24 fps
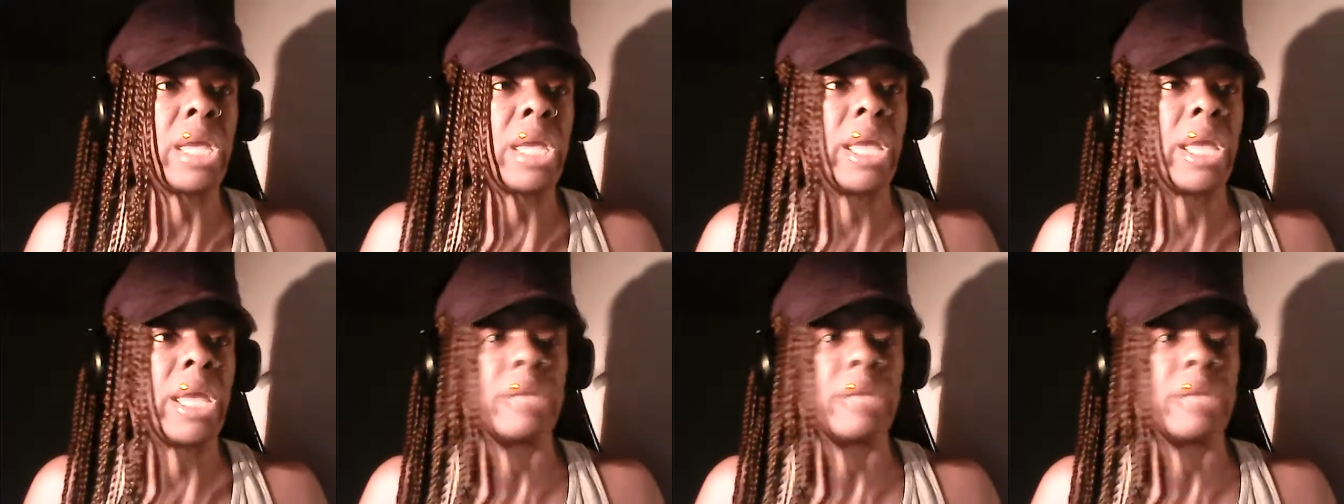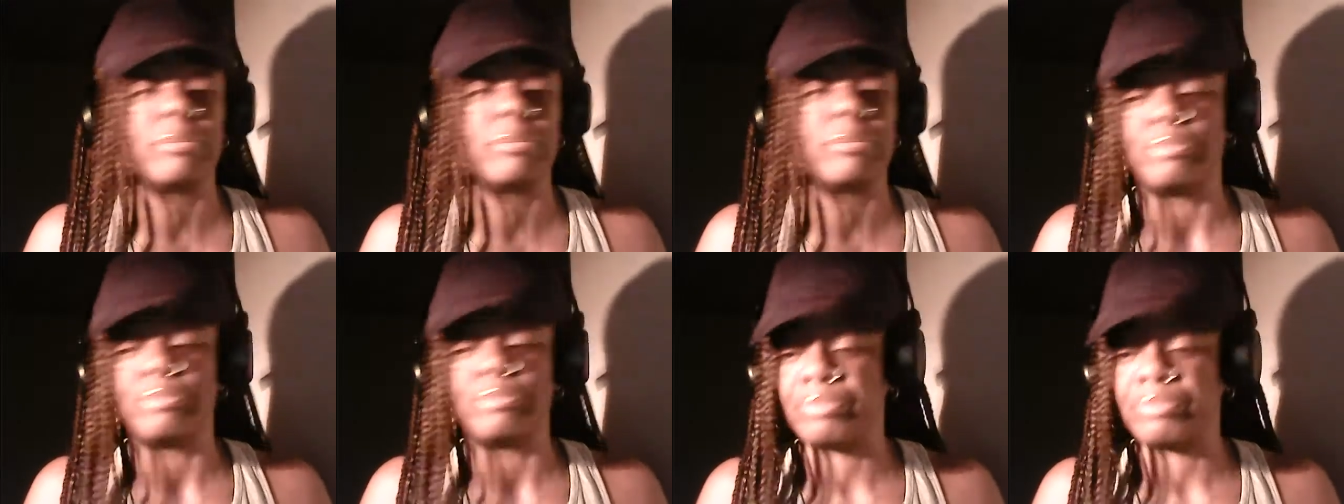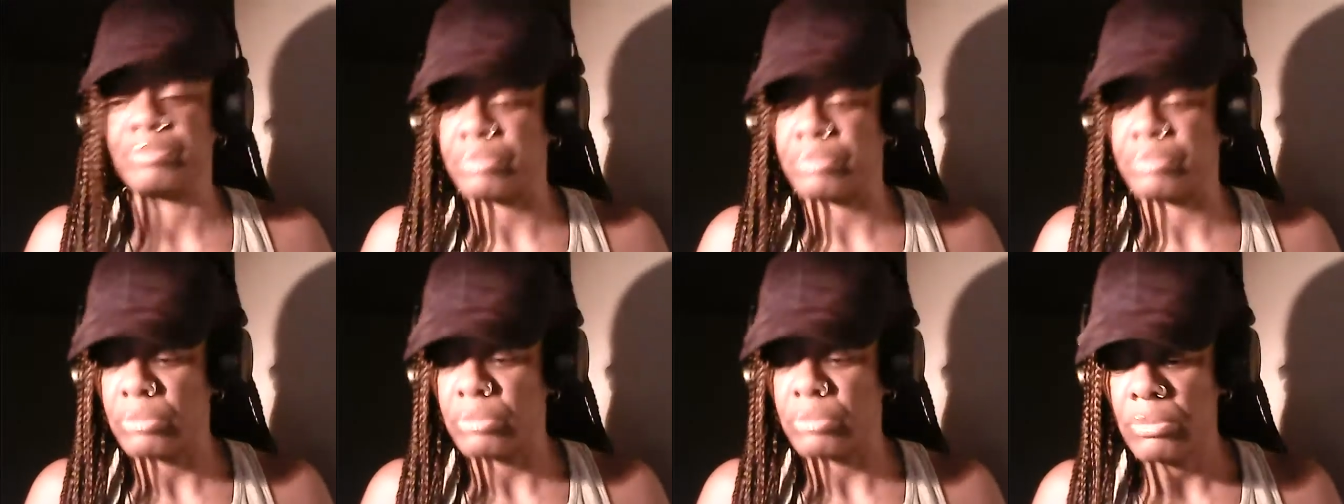and,
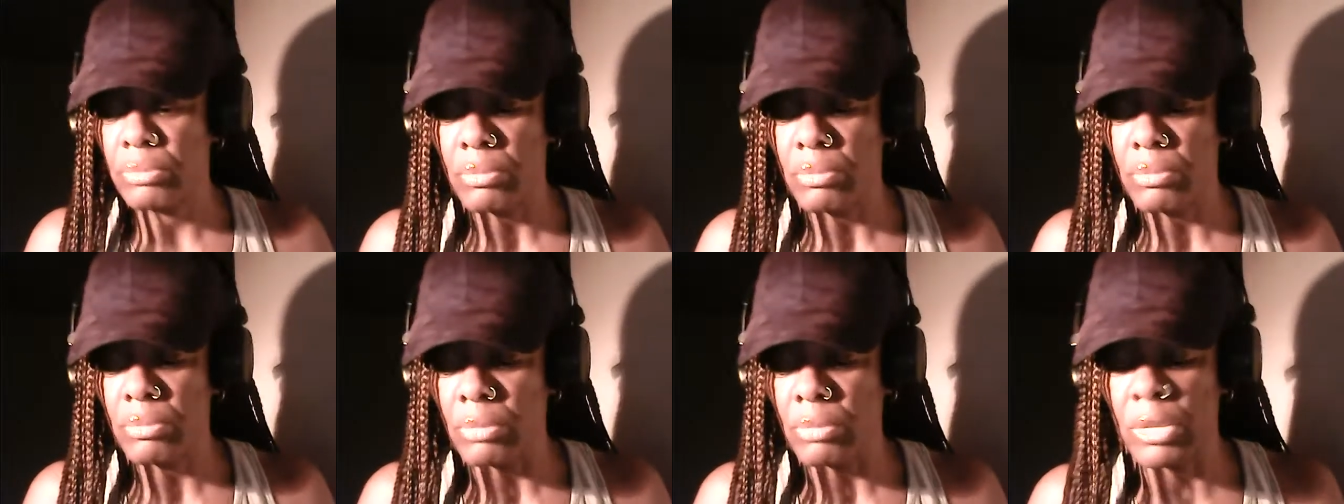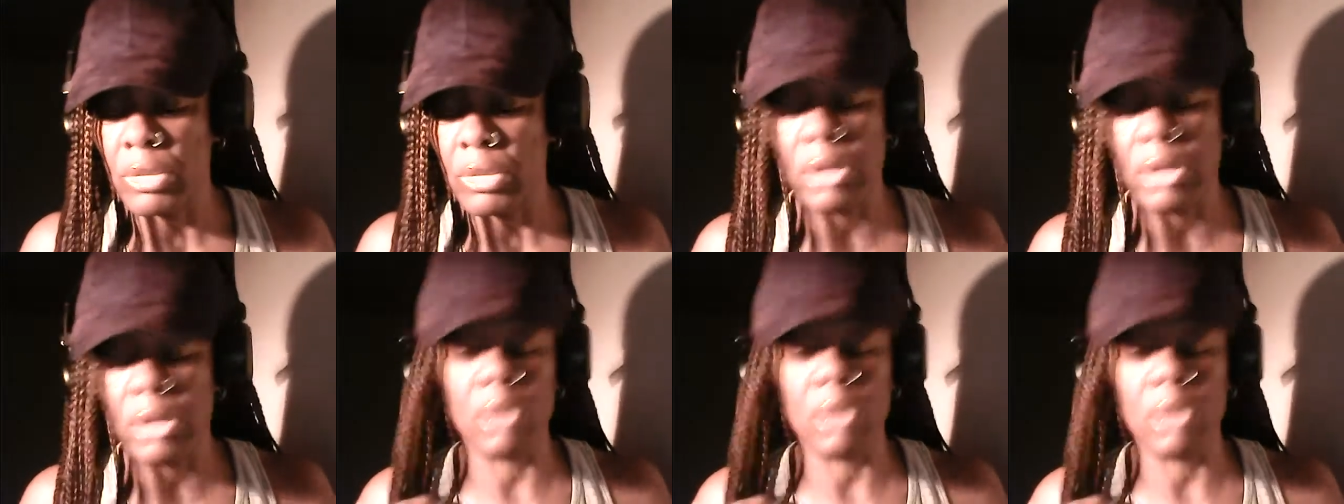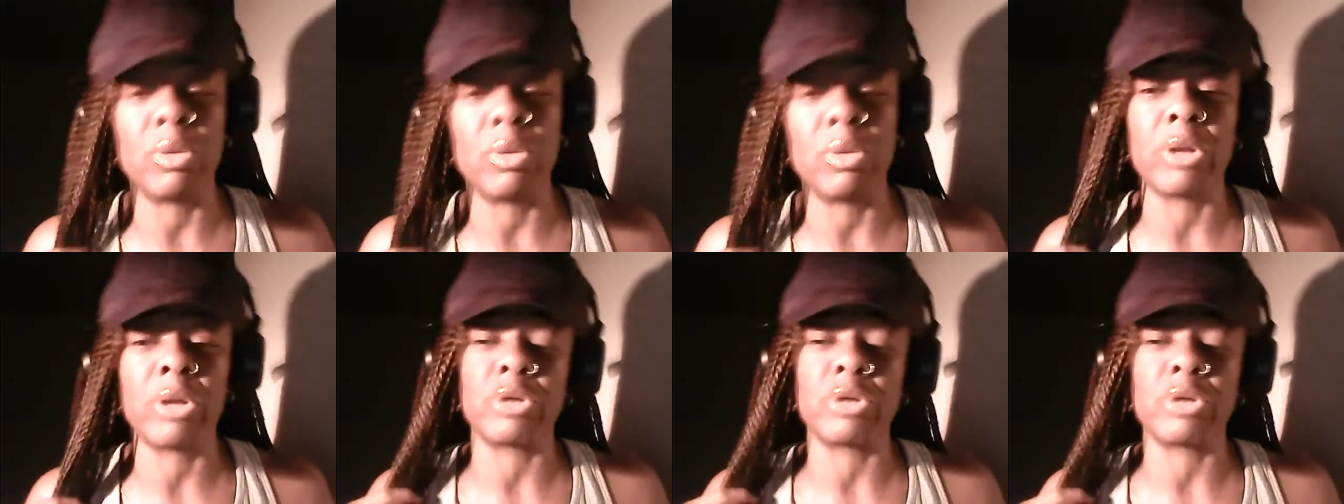
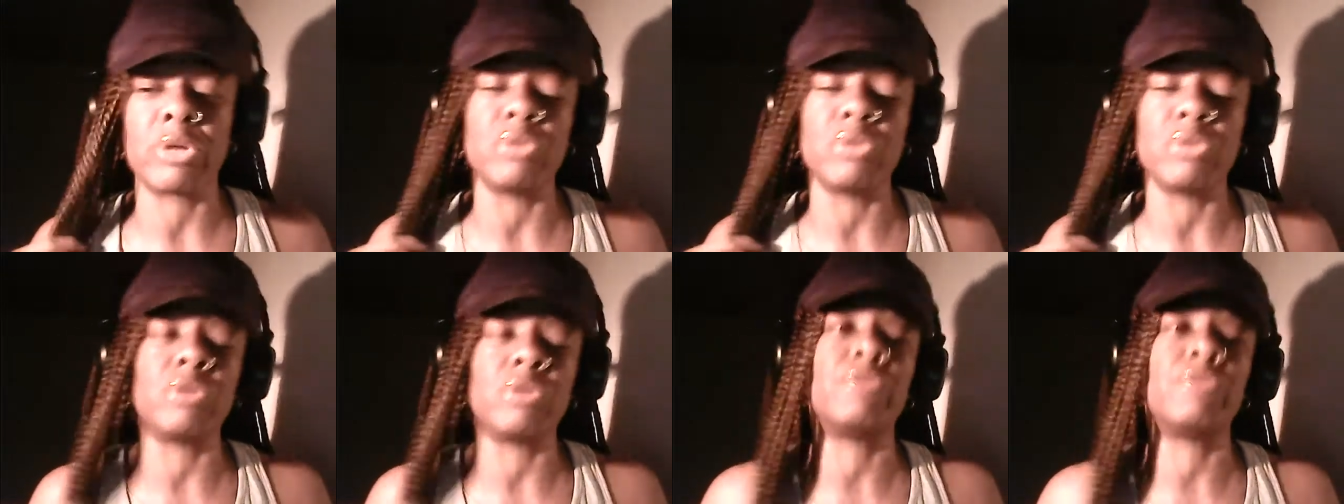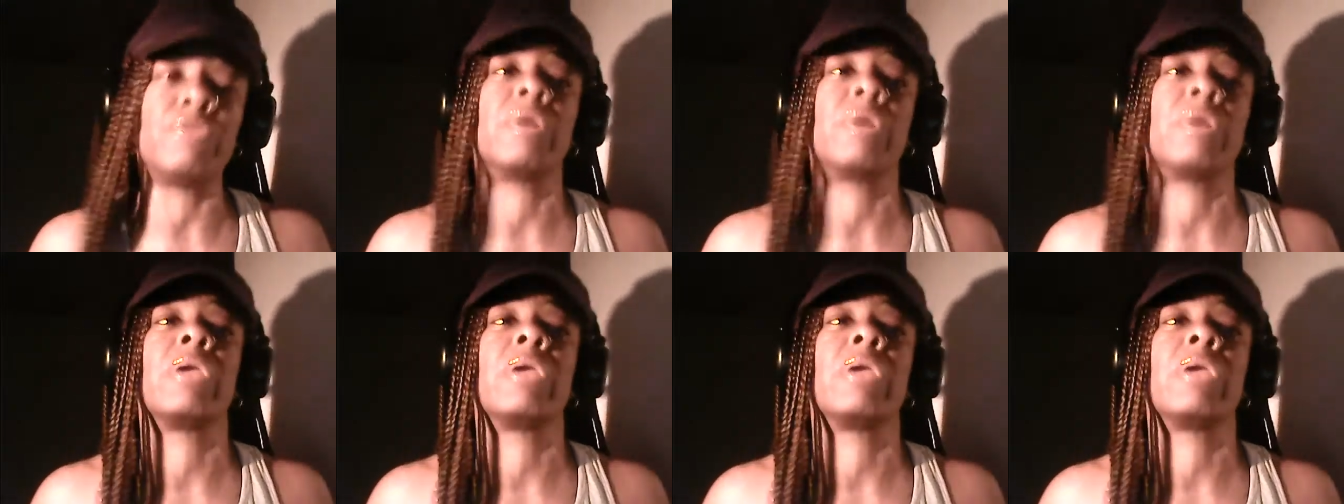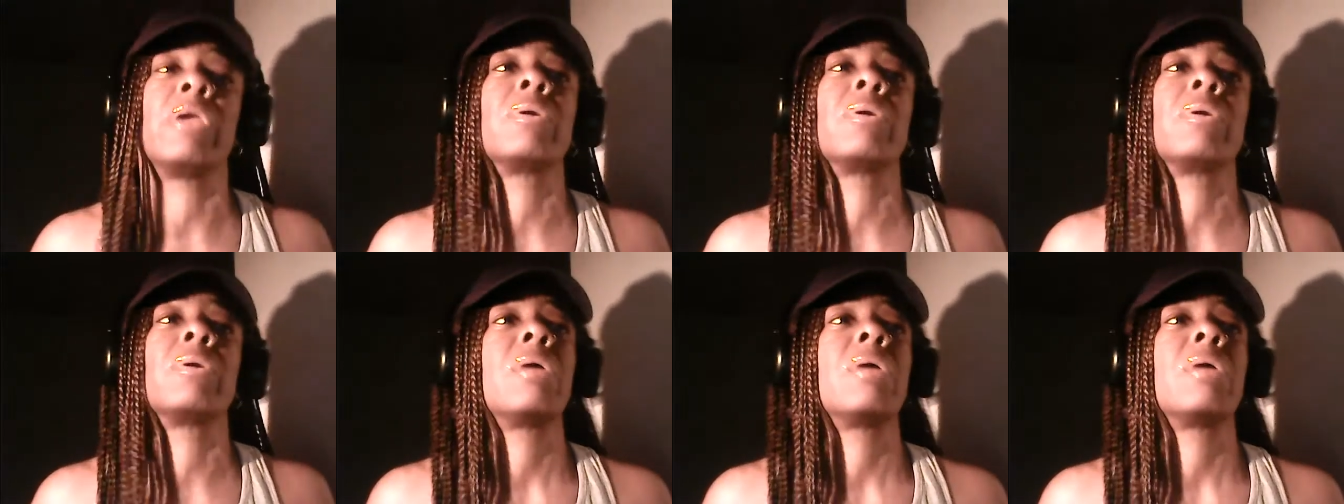with her Google phone
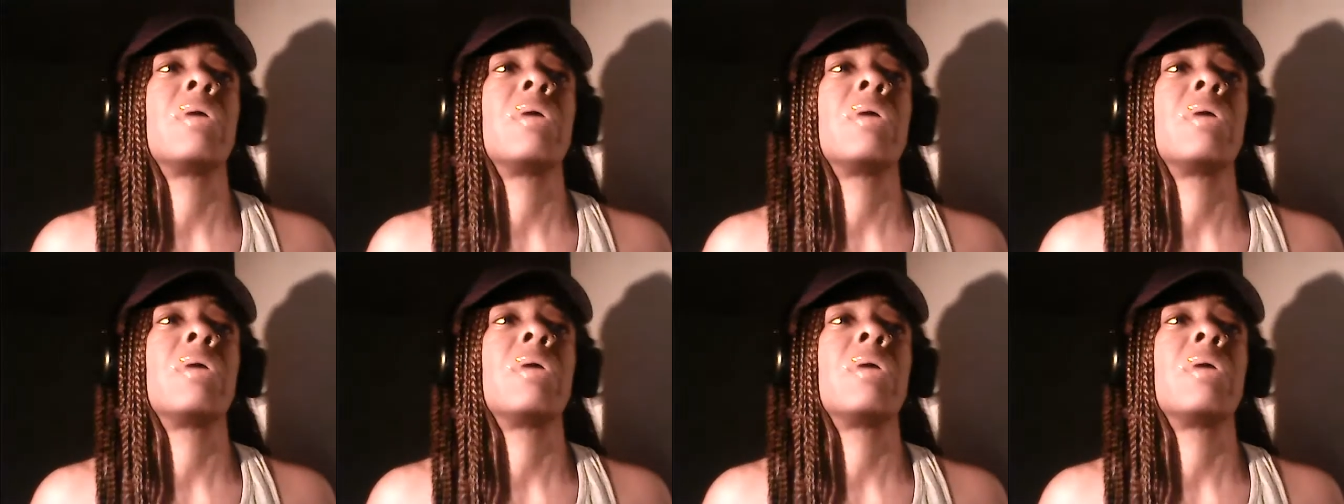number.